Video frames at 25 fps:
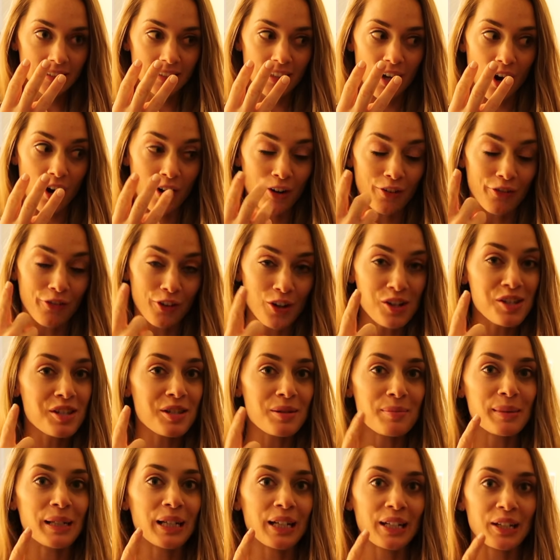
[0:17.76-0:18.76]
Our first
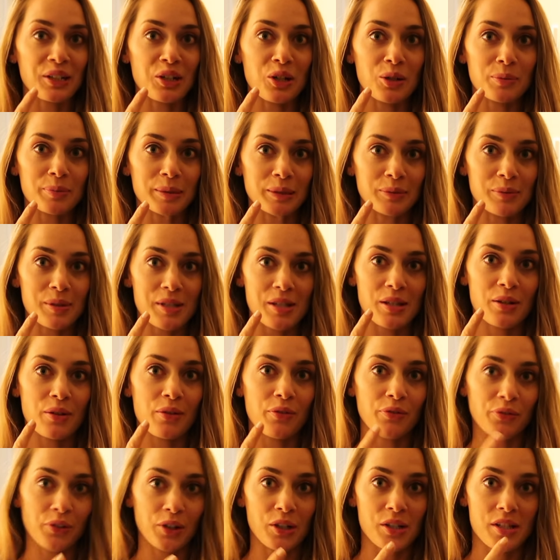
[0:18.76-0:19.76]
American Open was the
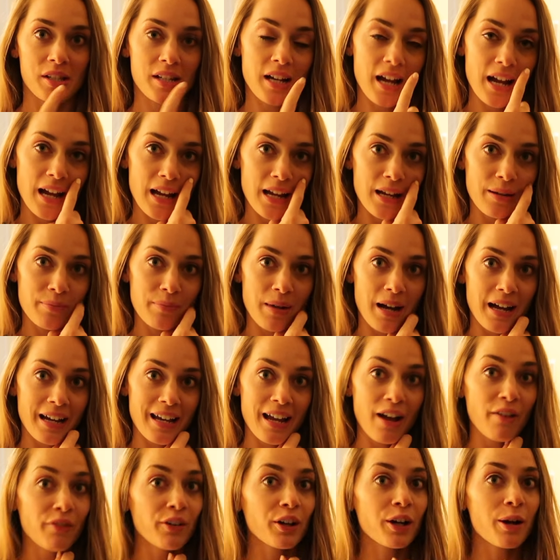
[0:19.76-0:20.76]
first time I
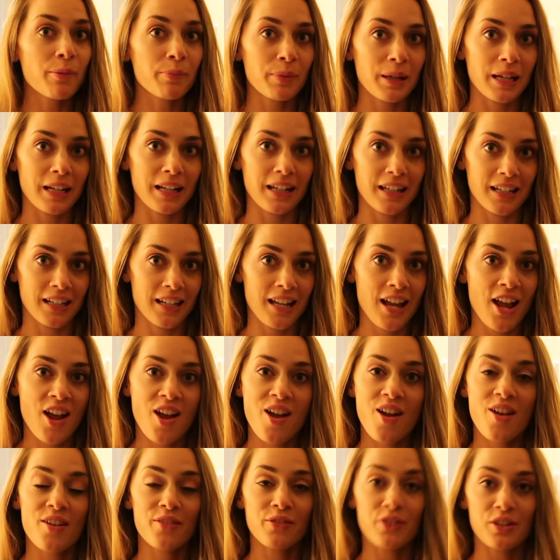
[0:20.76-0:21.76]
ever competed,
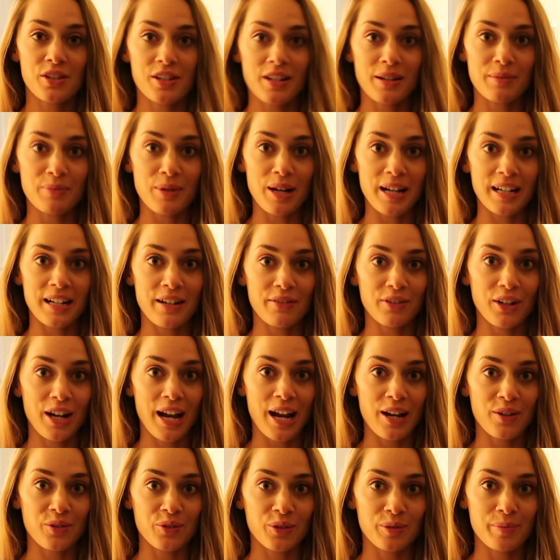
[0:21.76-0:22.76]
first time Ryan ever
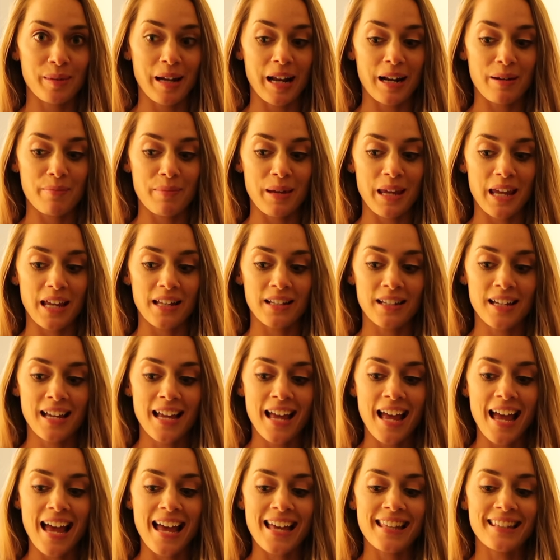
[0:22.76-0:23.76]
handled me at a meet.
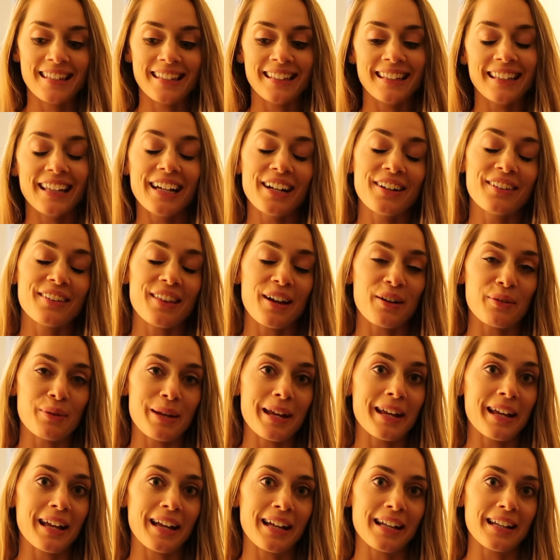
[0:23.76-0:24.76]
And then later that
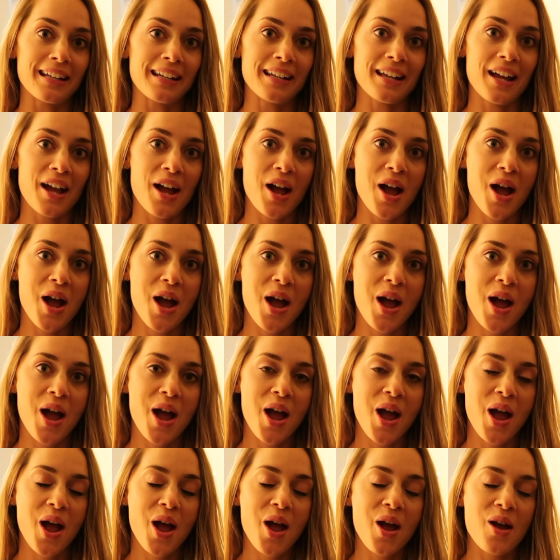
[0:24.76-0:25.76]
weekend,
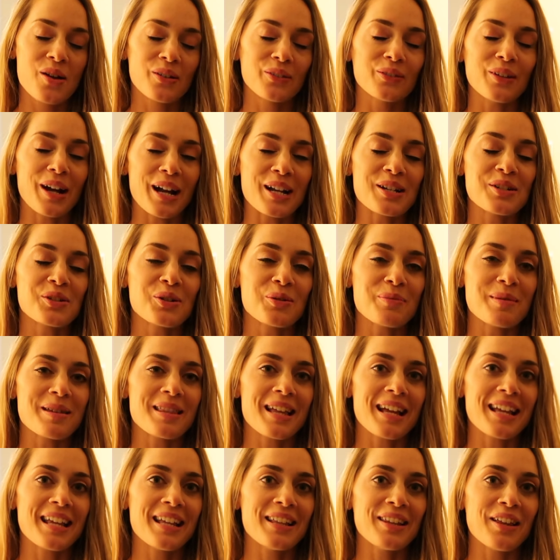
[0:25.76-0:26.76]
Ryan told me
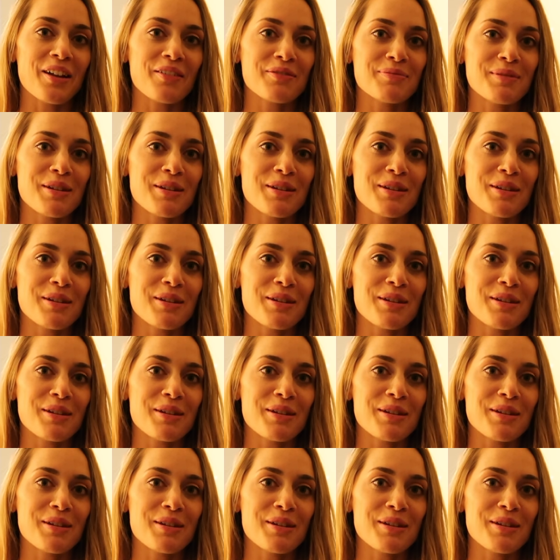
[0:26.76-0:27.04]
that he loved